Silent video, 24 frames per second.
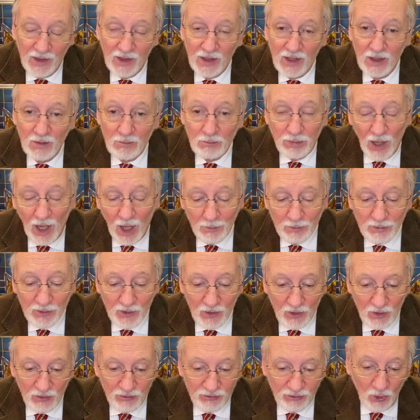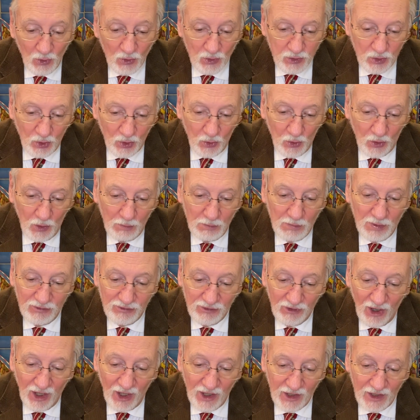in popular folklore,
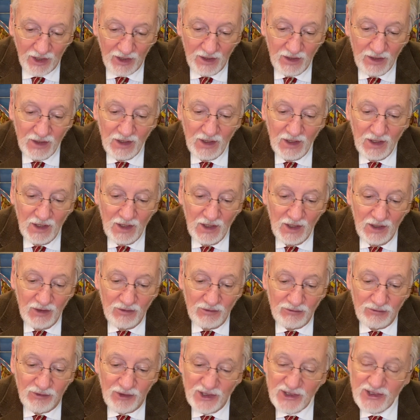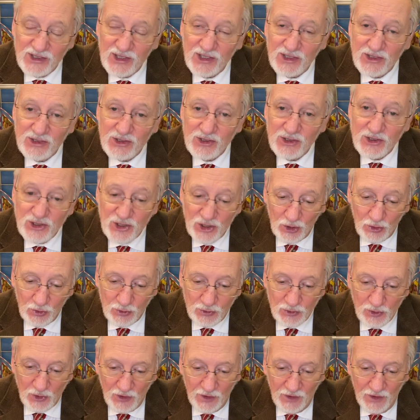Befana visits
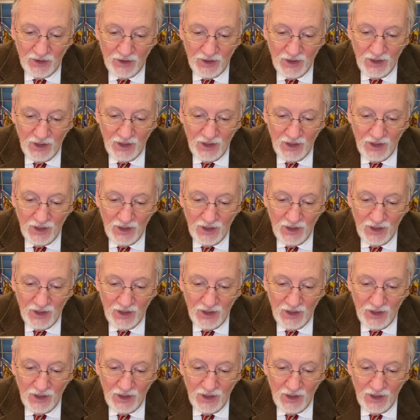children,